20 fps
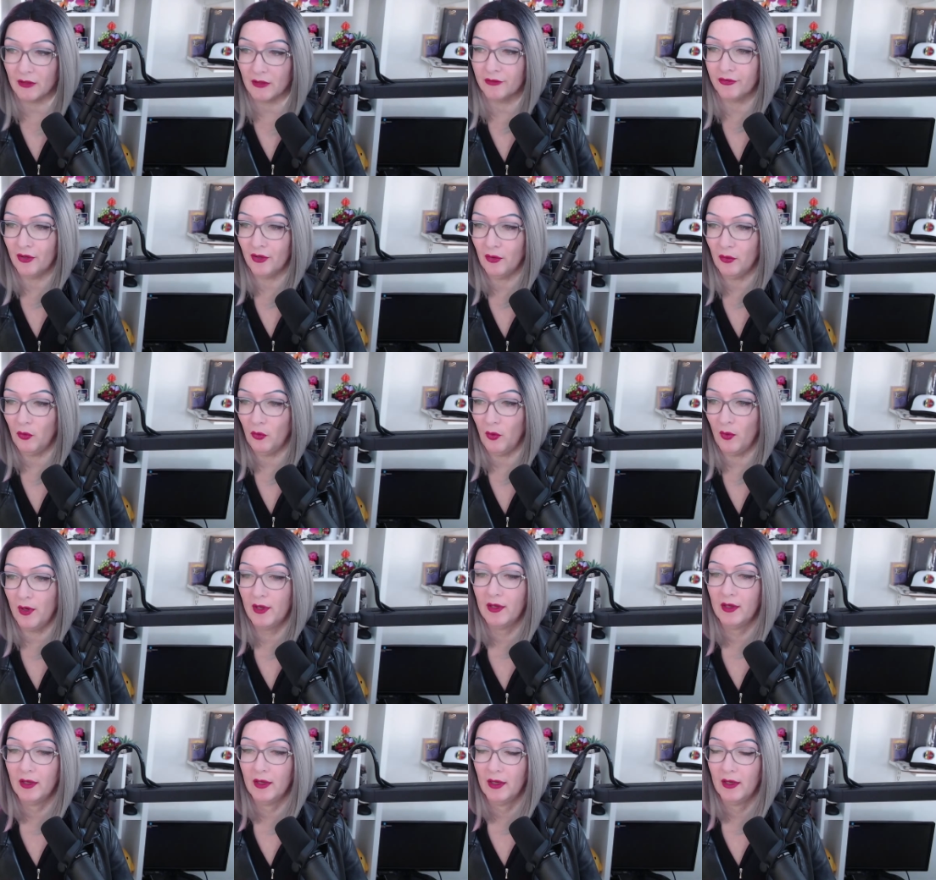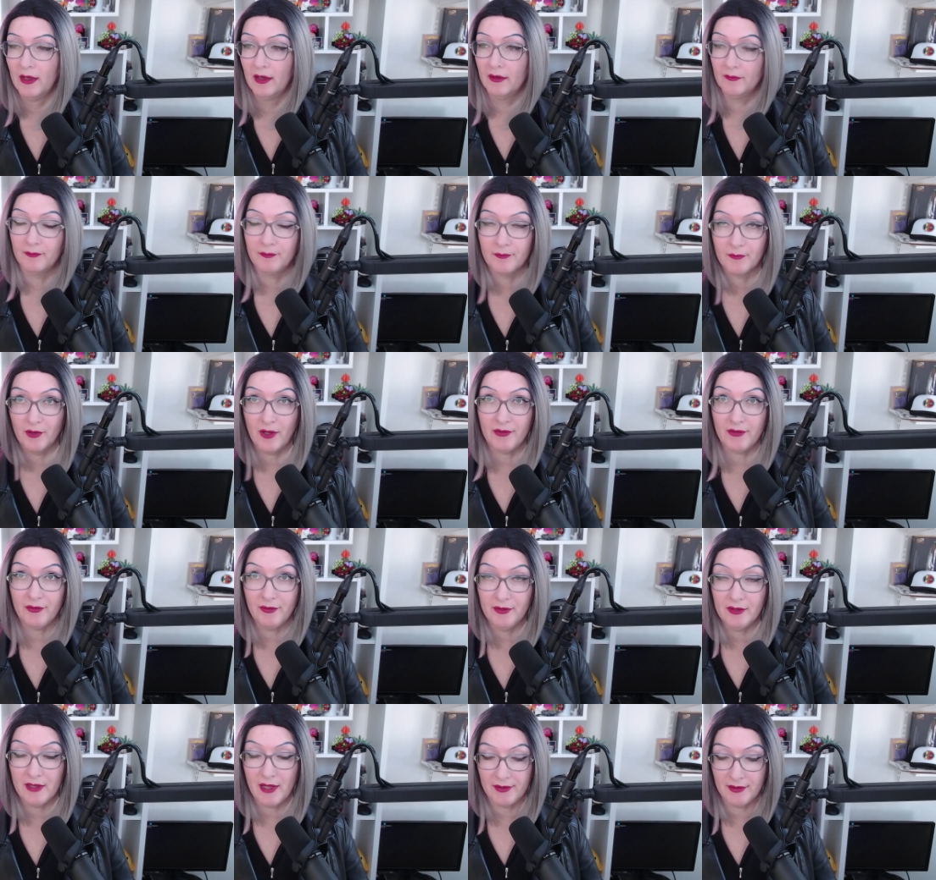So that's
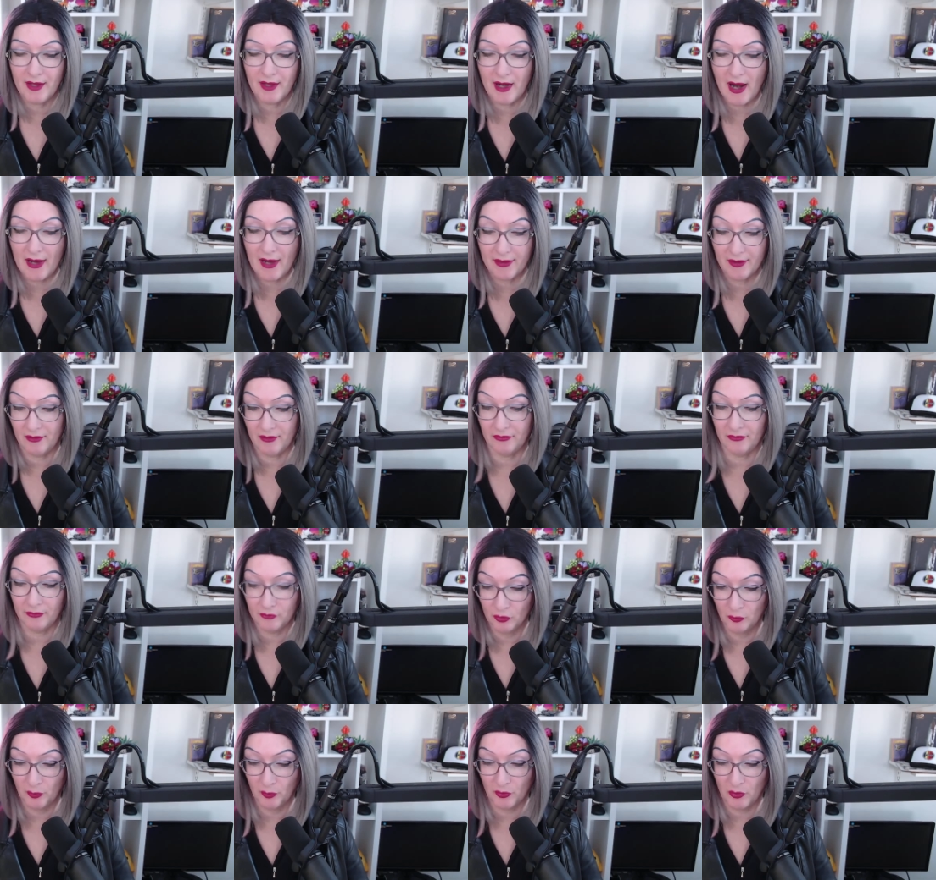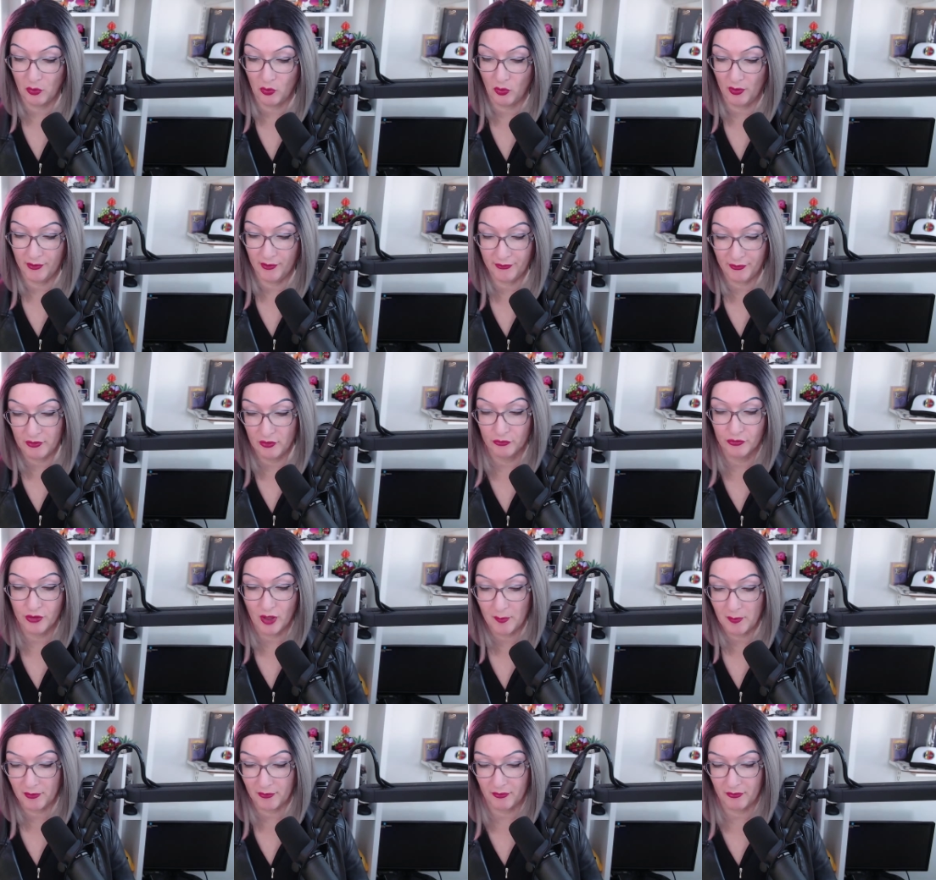something that I think is super cool. It's a huge
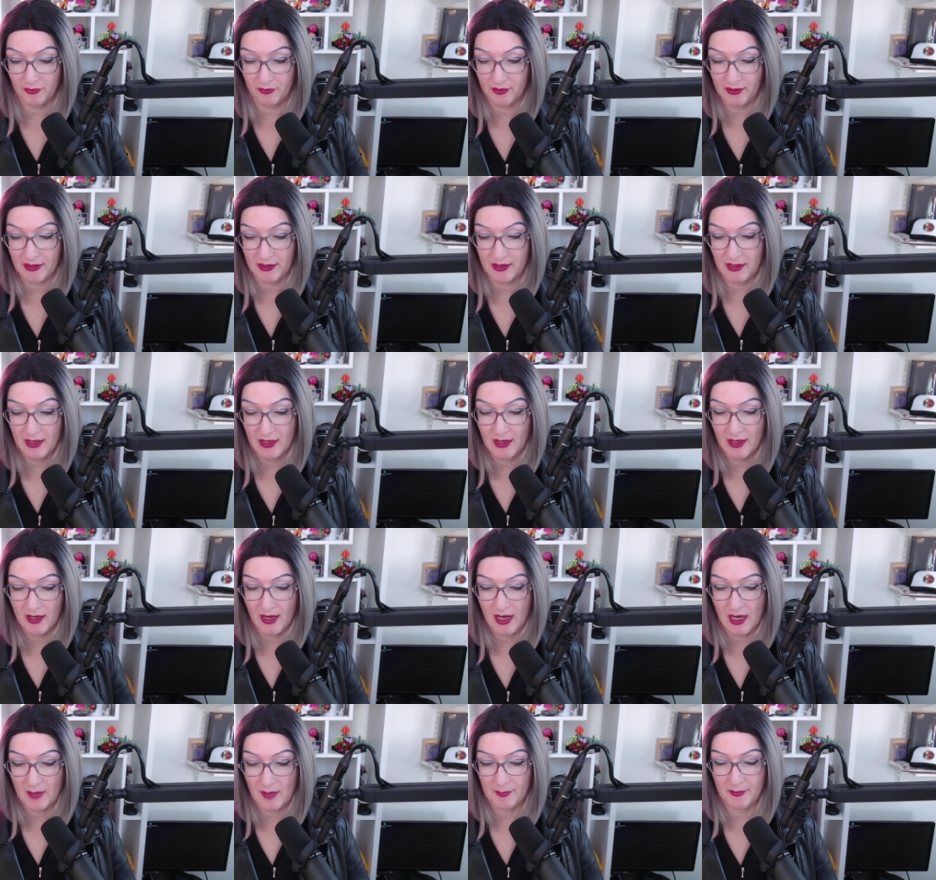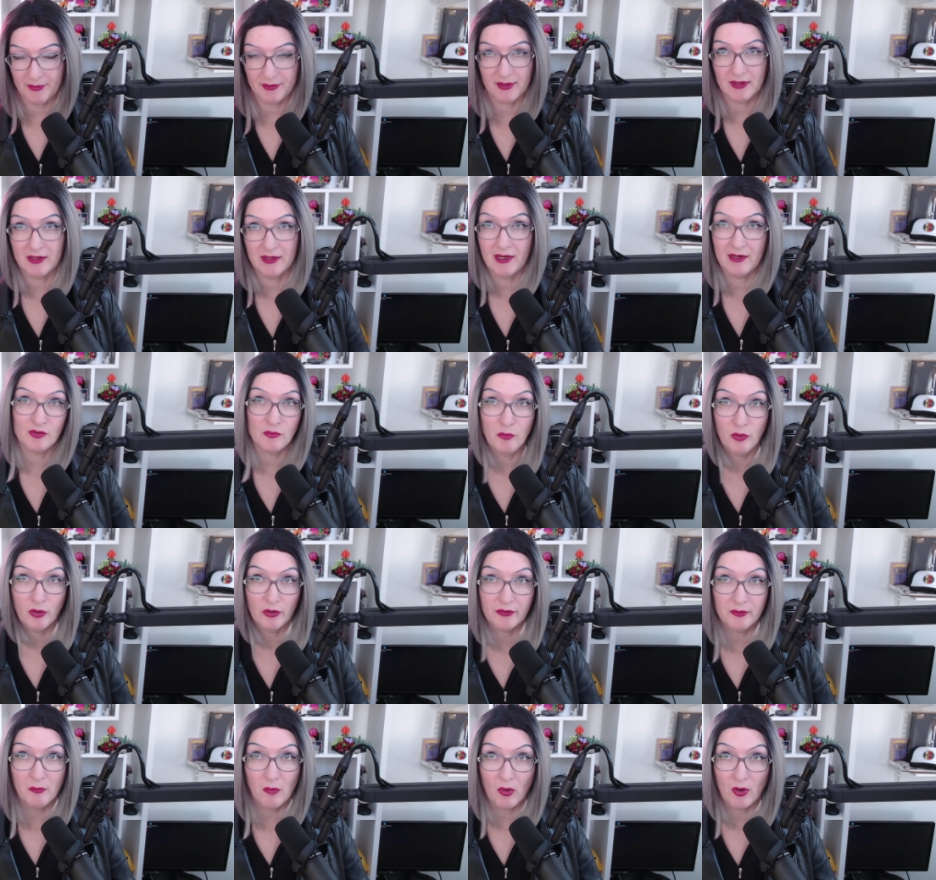opportunity get your
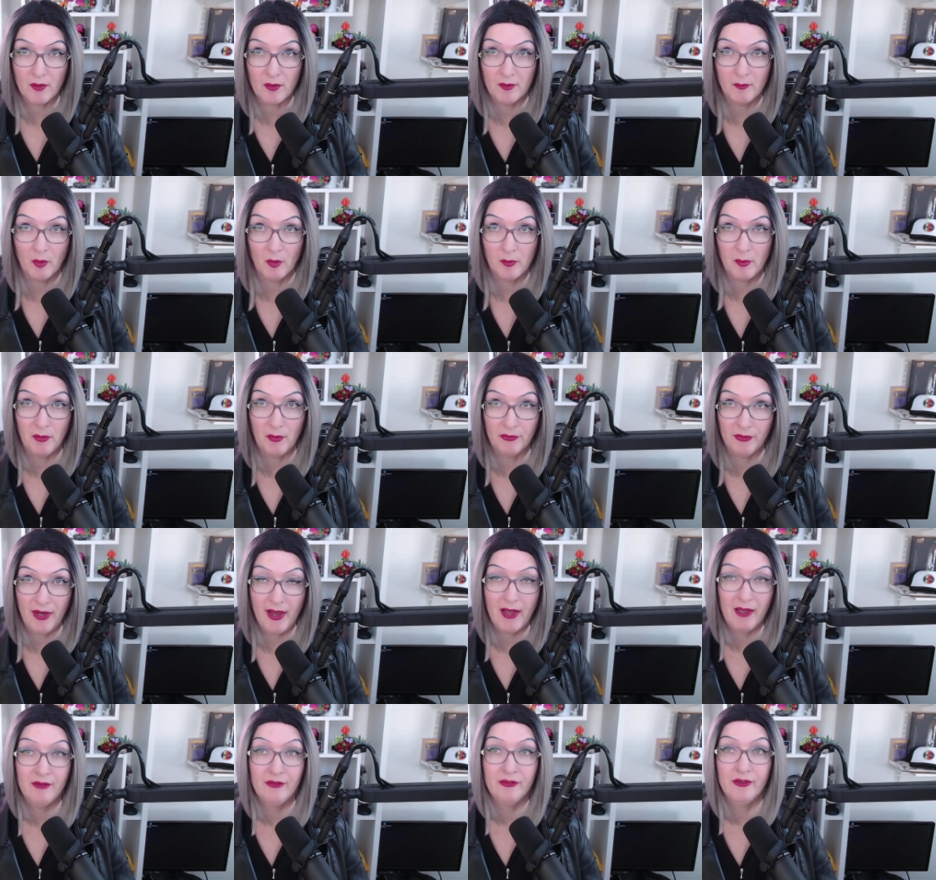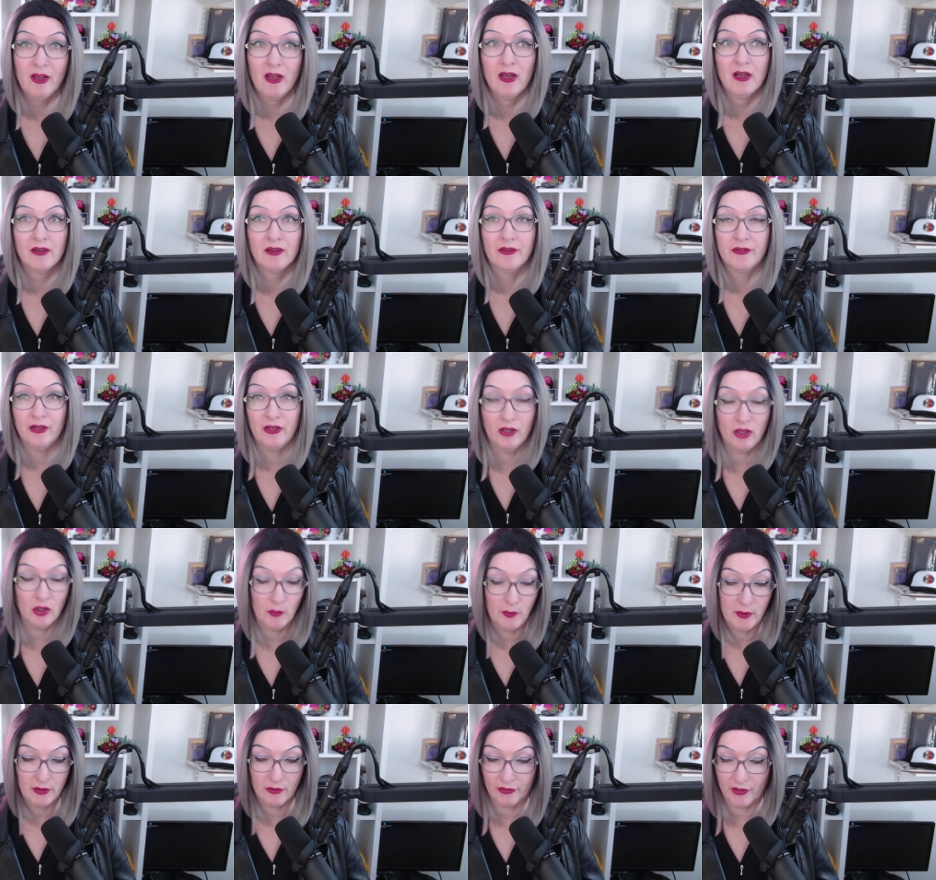books in more people's hands to say to your
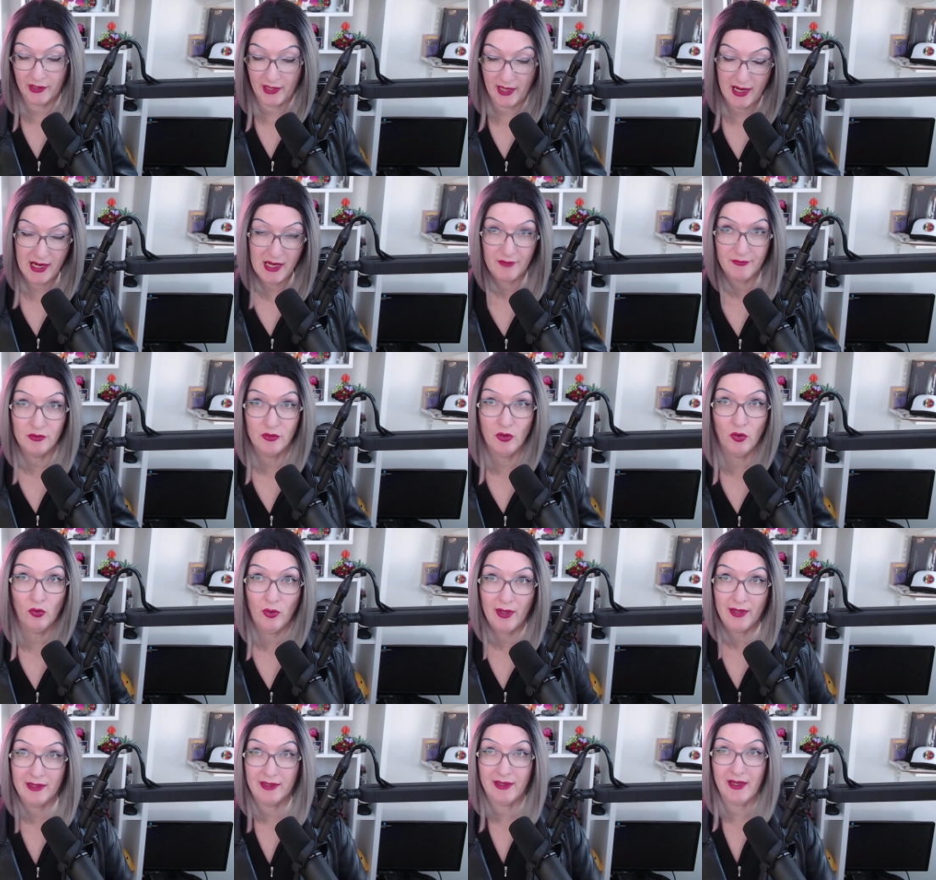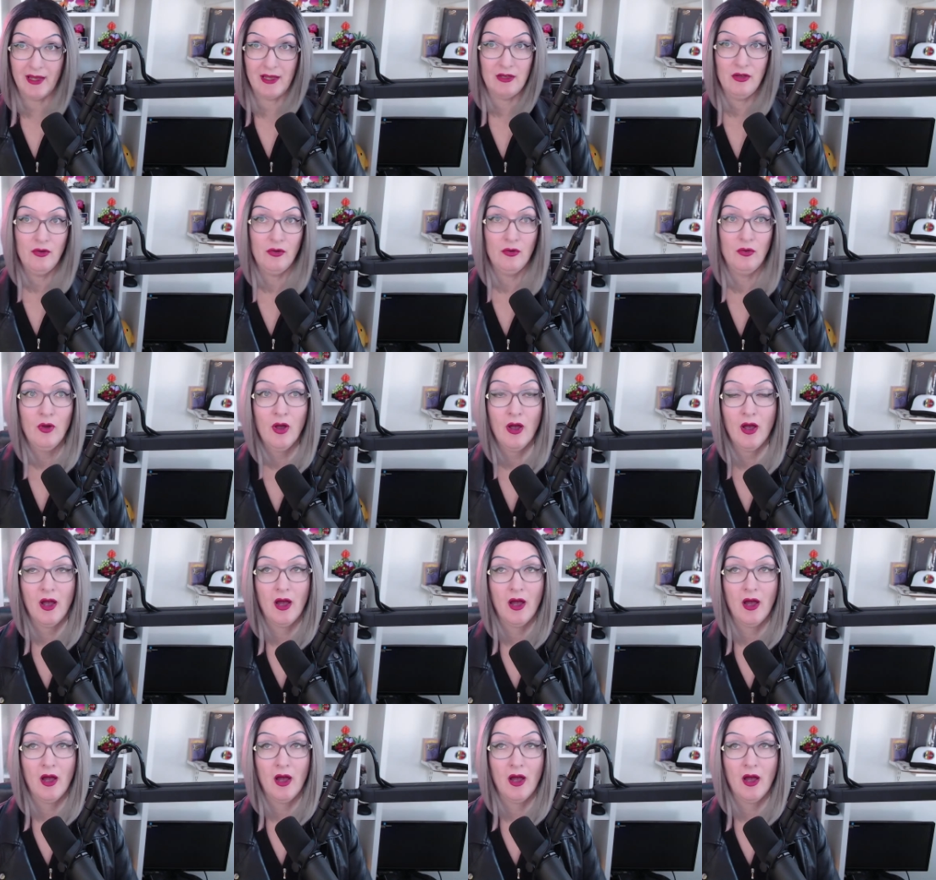readers like, hey, if you don't like KU,